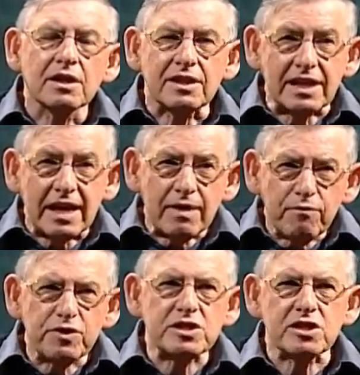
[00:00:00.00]
the
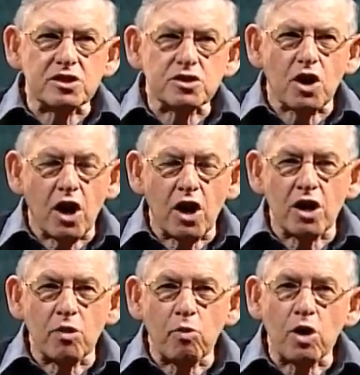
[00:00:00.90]
emphasis
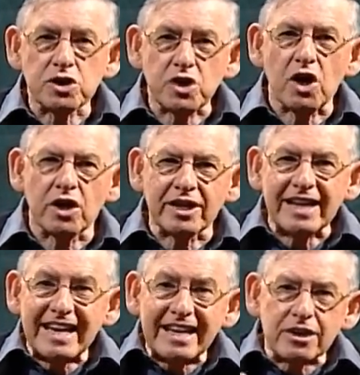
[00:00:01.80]
was on
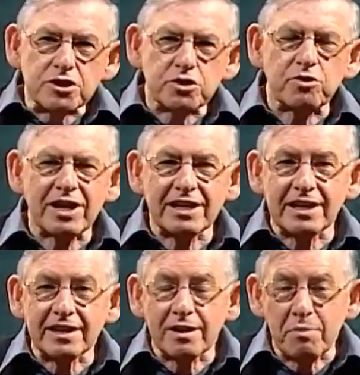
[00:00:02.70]

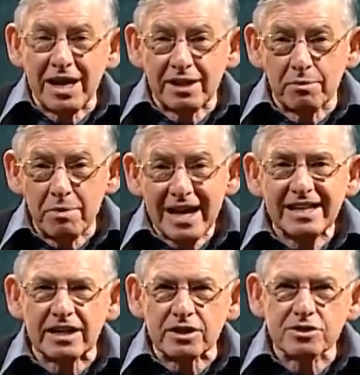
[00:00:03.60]
illustrating the
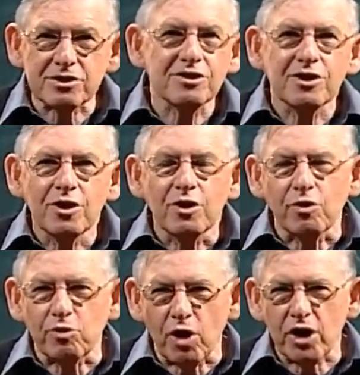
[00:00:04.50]
mathematics
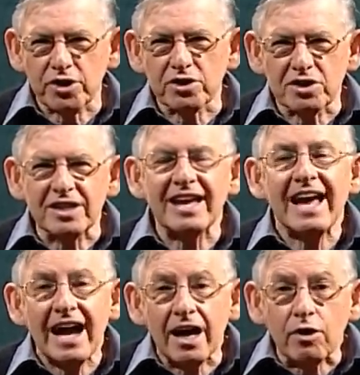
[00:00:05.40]
rather than
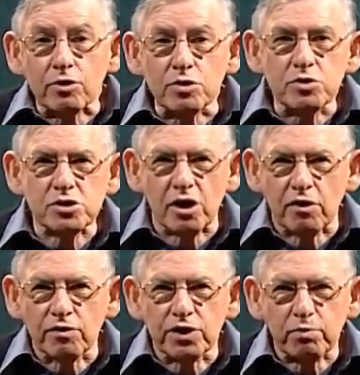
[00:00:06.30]
how you
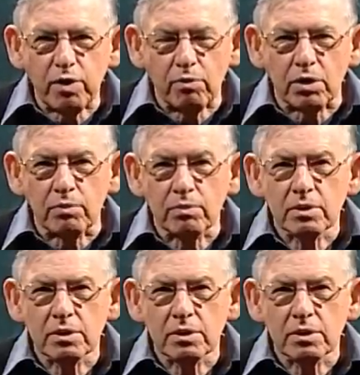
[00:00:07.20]
solved the problem.